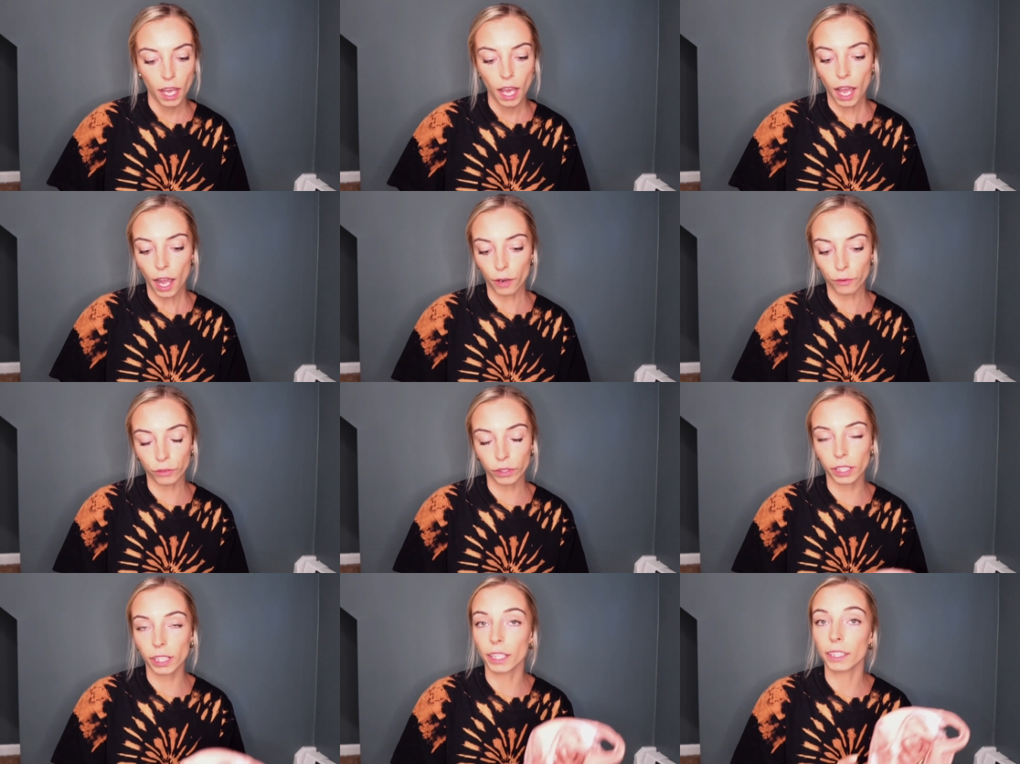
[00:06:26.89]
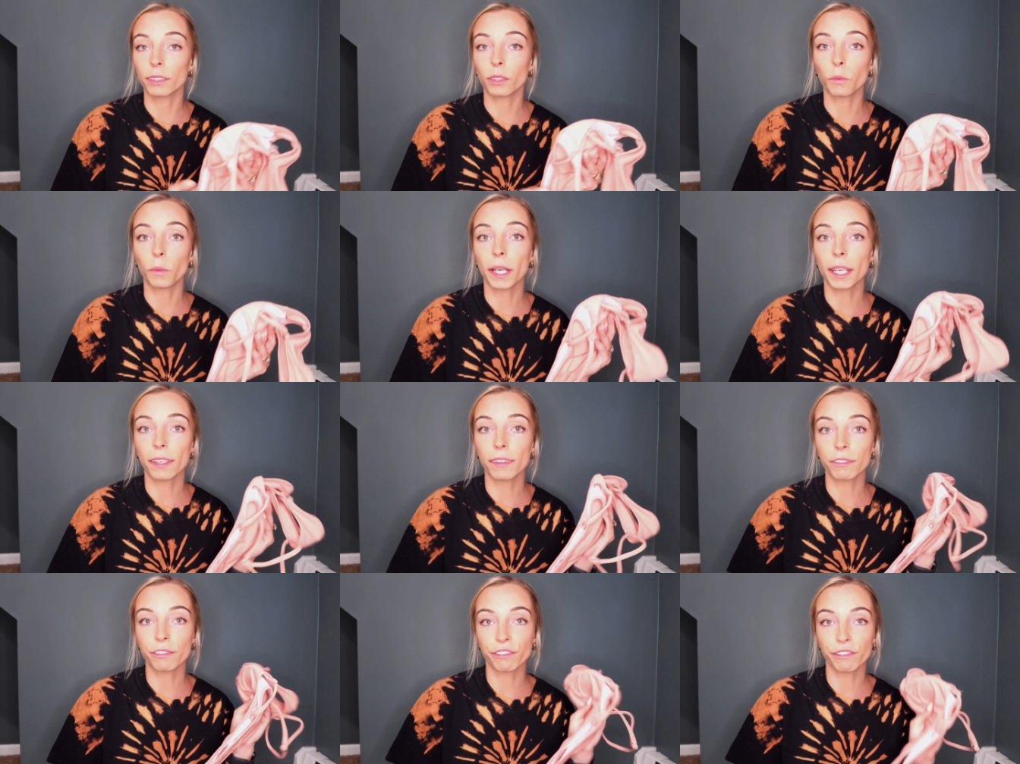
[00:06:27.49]
I really like the way
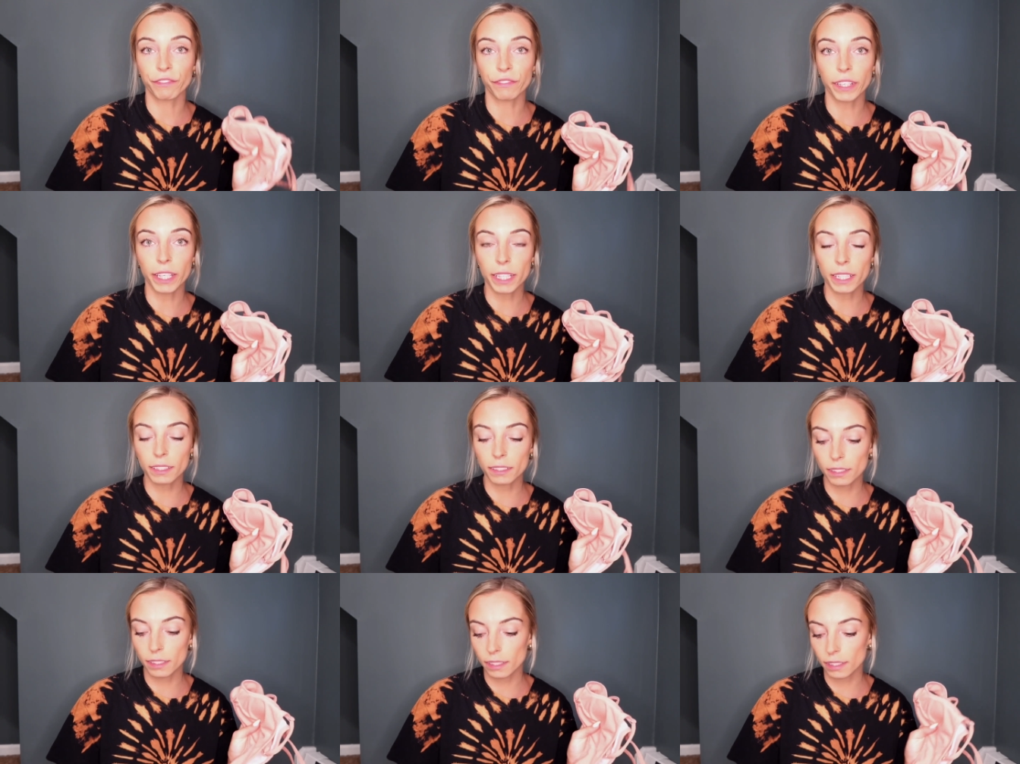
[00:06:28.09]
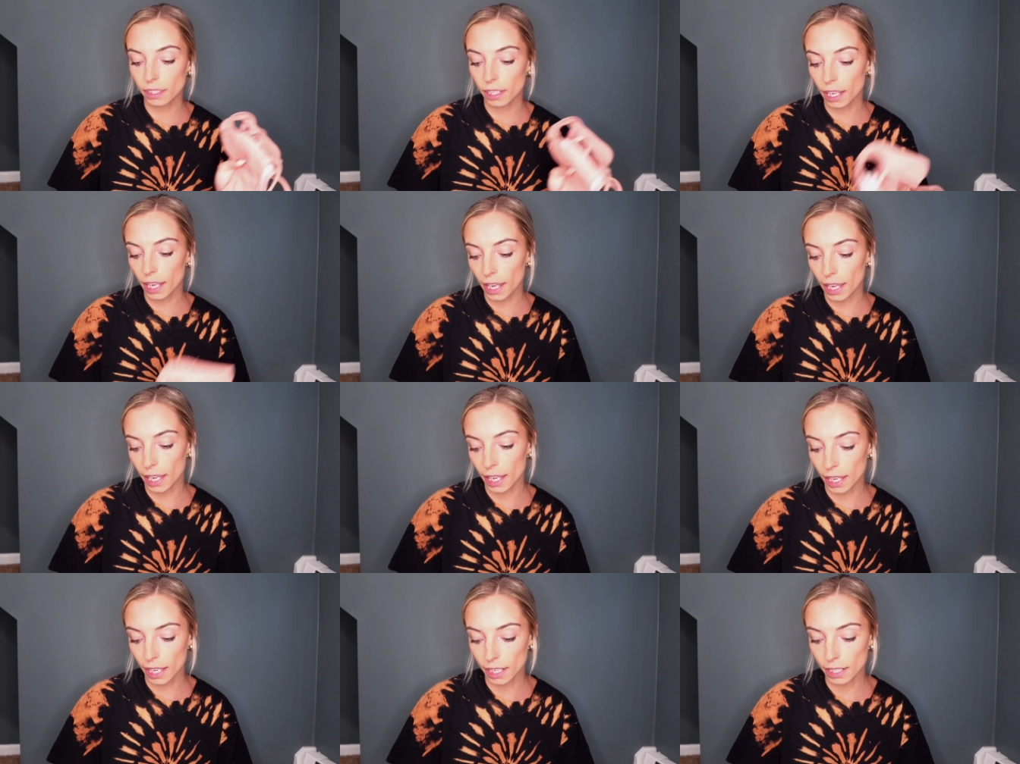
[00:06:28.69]
it fits
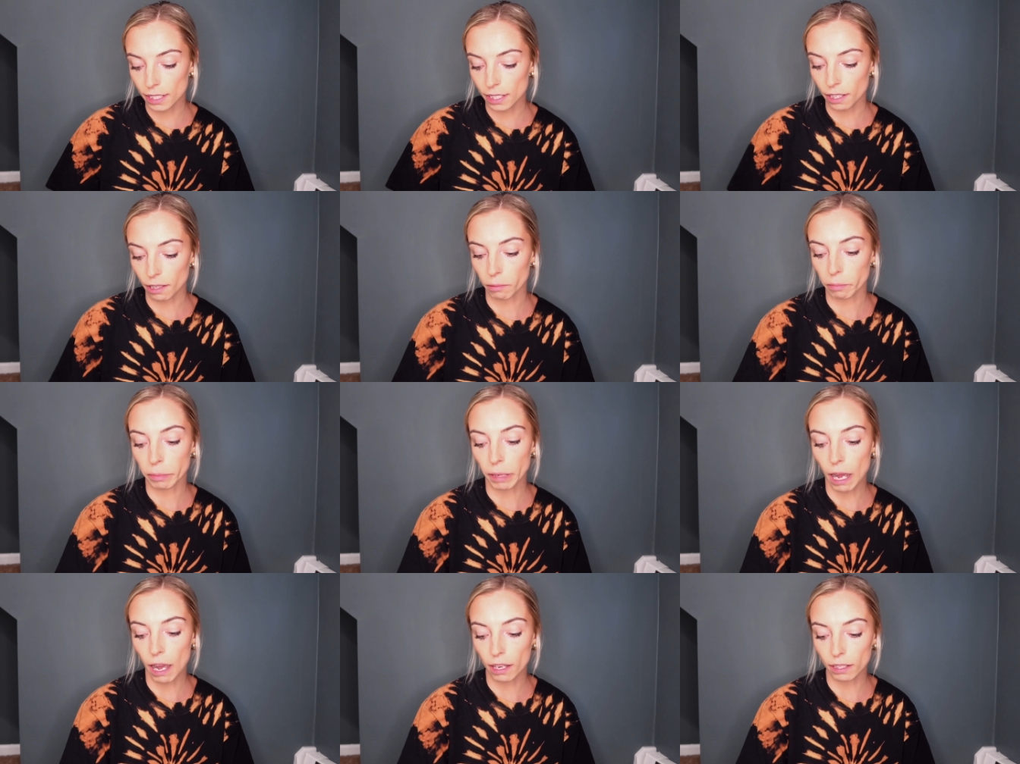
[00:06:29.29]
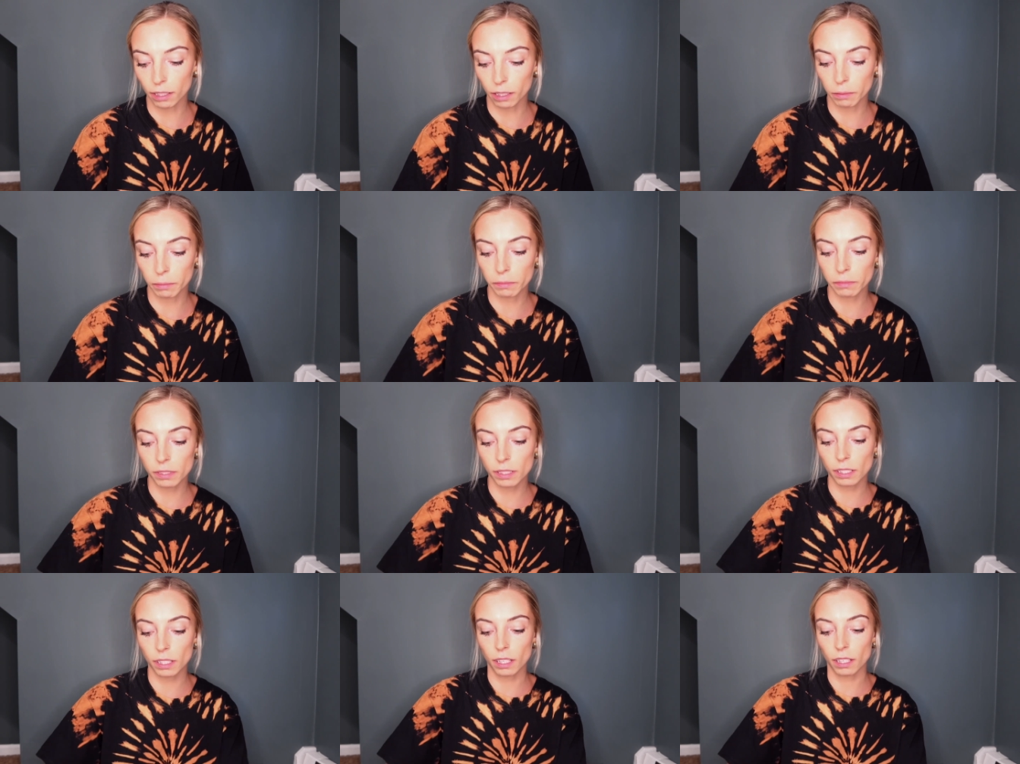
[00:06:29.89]
and the
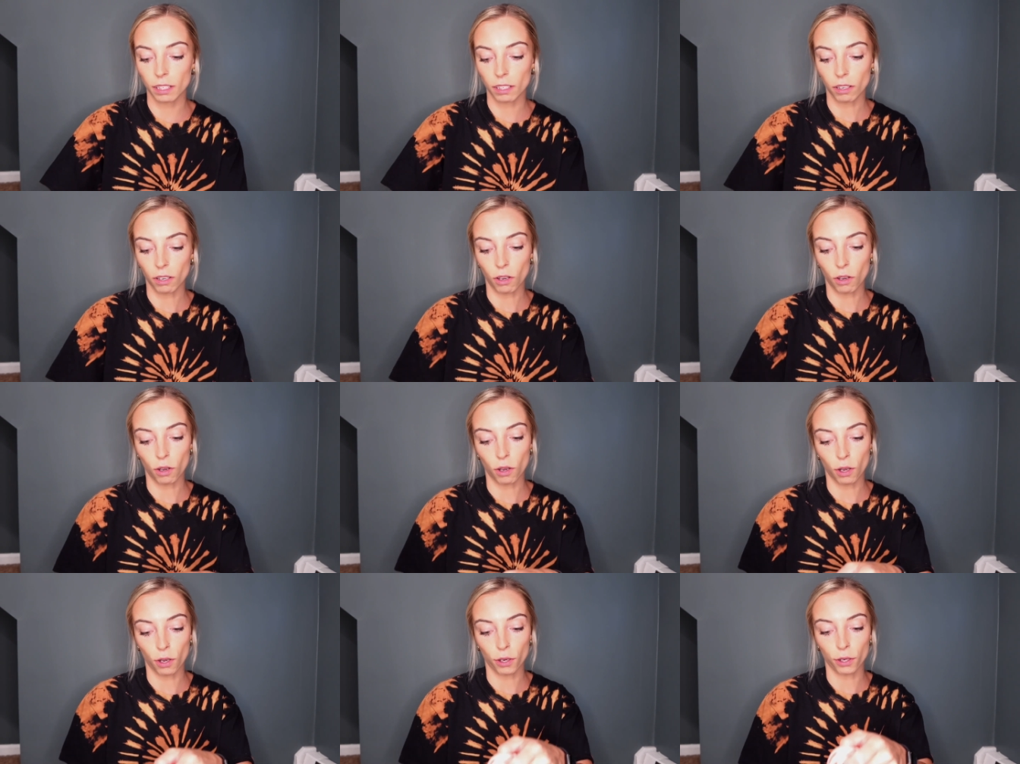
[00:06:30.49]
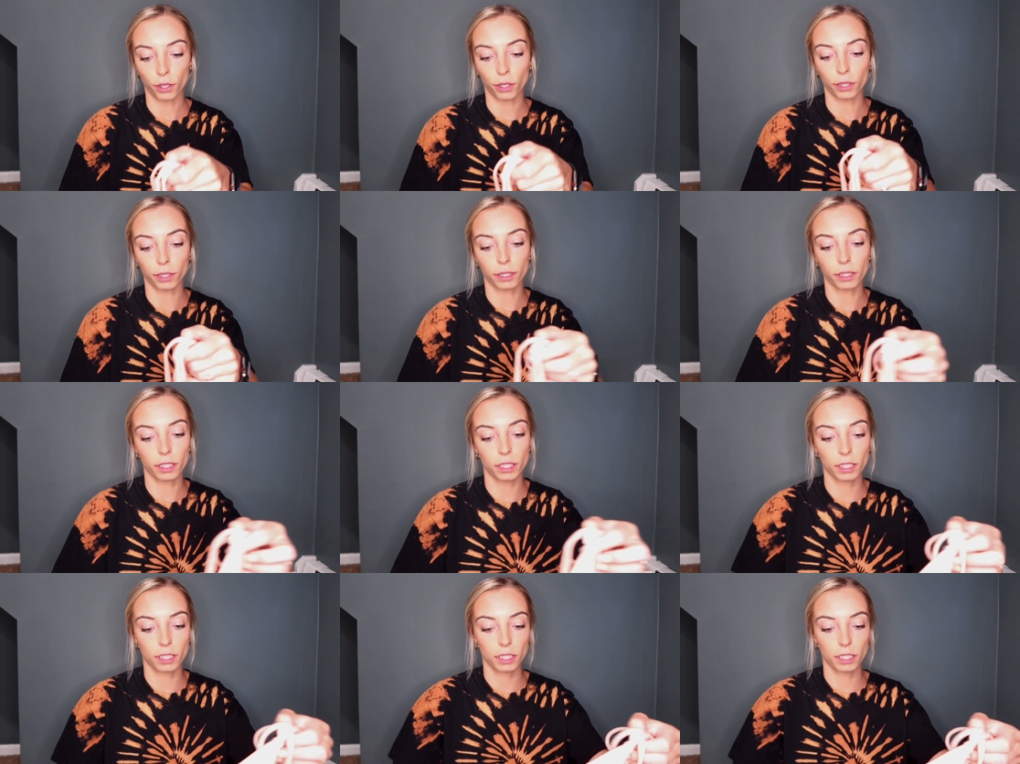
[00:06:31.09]
bottoms are